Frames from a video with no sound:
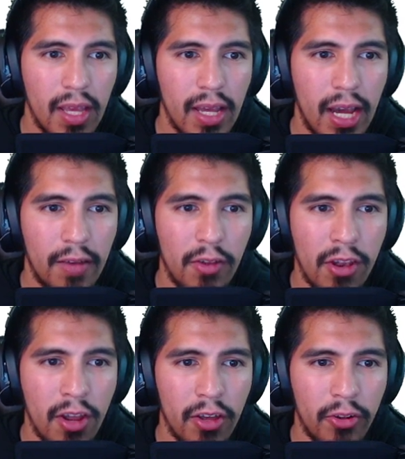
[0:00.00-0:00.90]
I have
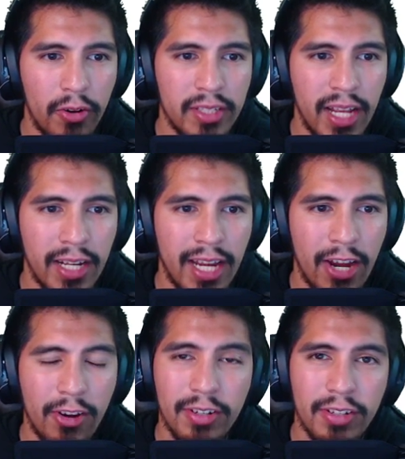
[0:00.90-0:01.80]
another 10
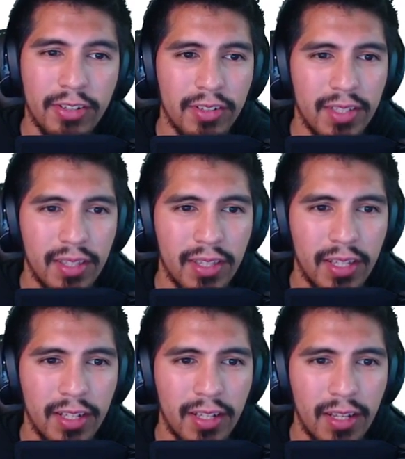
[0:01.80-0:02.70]
characters, and
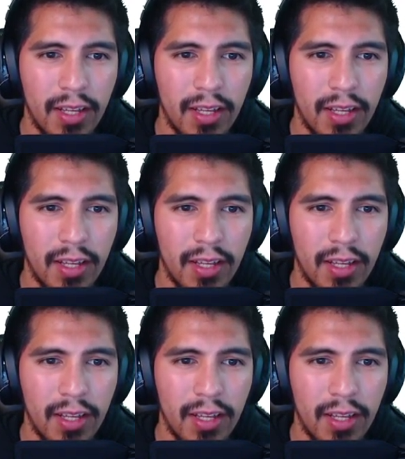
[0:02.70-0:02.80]
then